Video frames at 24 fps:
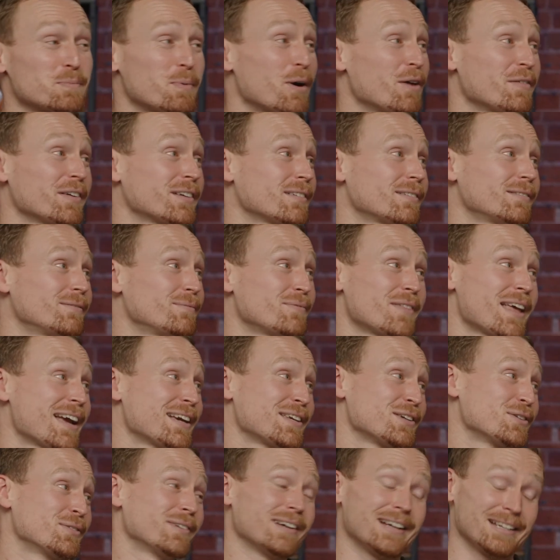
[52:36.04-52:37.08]
perfect. For that Thank
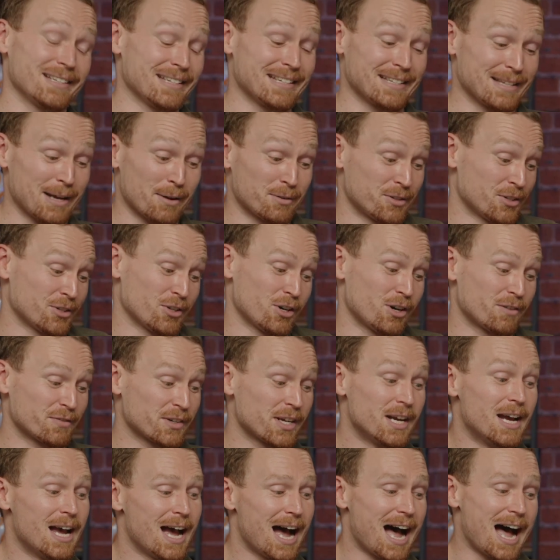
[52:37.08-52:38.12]
one. you. I, that deserved.
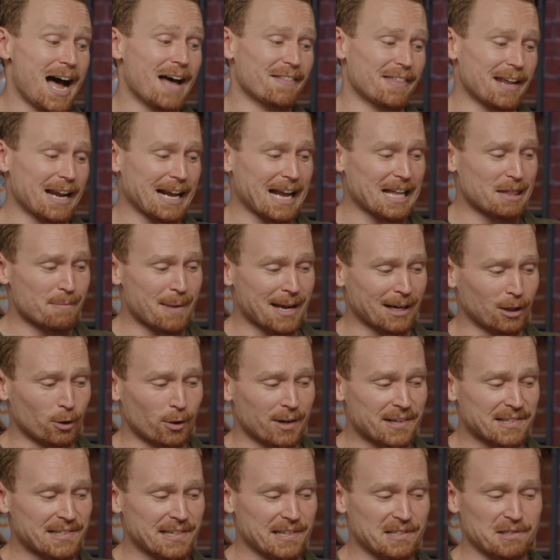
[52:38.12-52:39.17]
Uh, then I got The
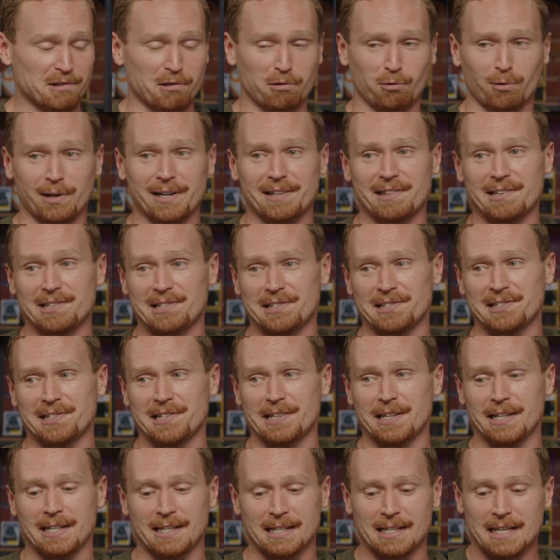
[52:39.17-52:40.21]
Mandalorian Season three. This is
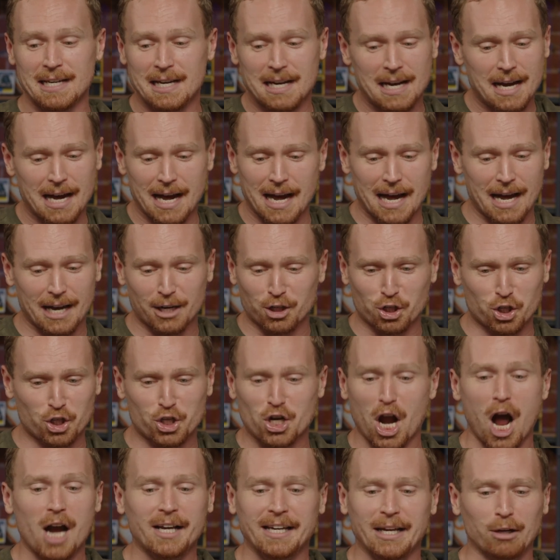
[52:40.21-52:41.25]
the uh,
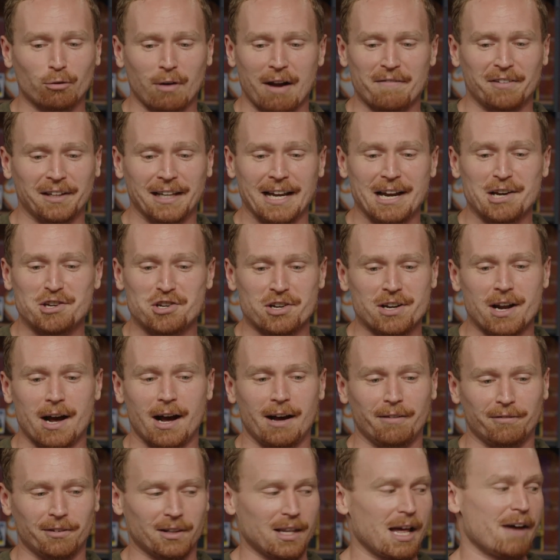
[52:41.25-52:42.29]
shocking revelation
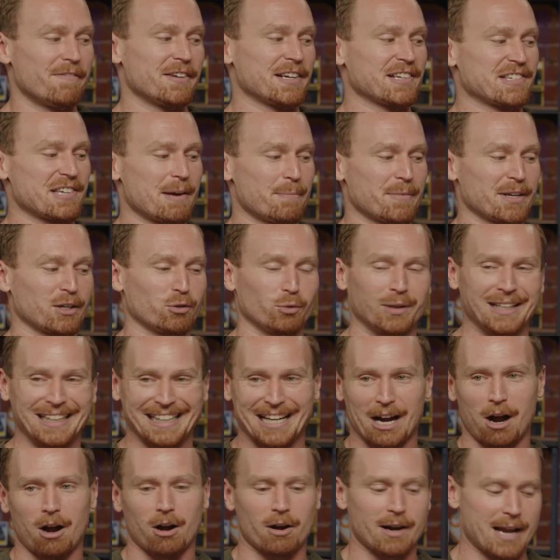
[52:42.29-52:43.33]
of loving something really
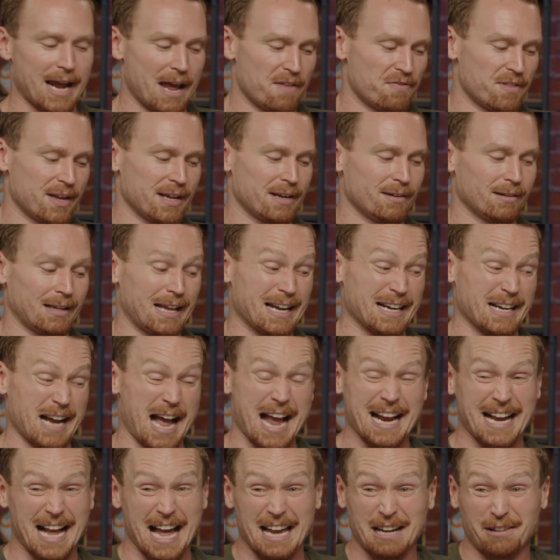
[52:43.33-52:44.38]
hard, and then, like,
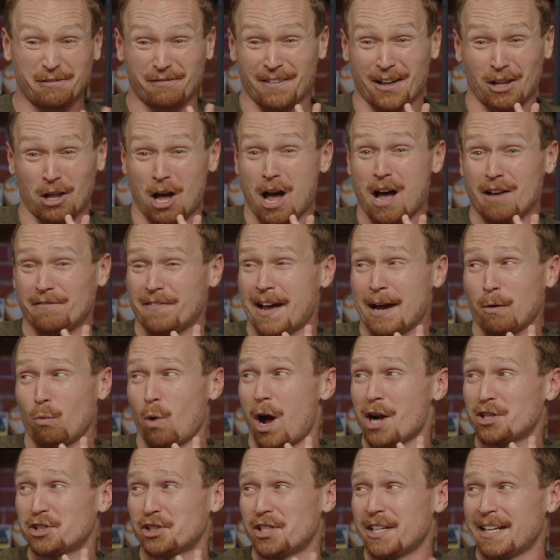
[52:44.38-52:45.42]
I kind of fell off. I
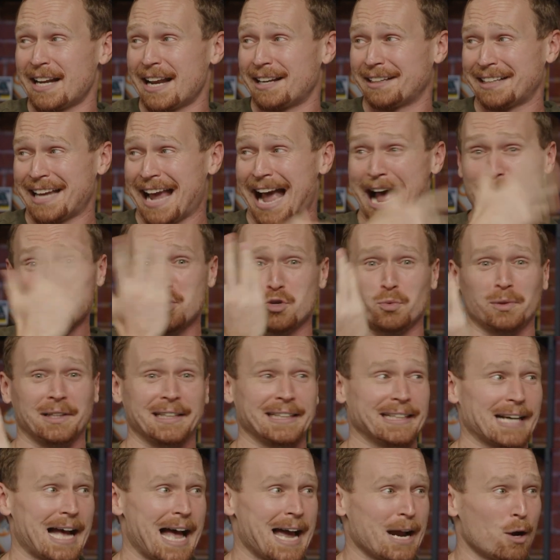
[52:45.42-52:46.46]
watched it
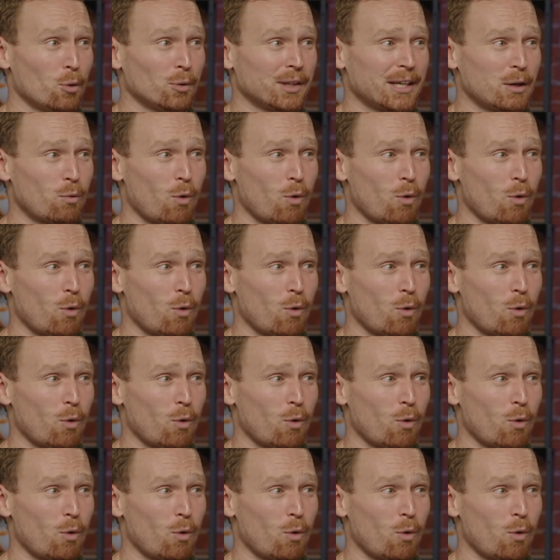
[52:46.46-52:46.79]
casually. I only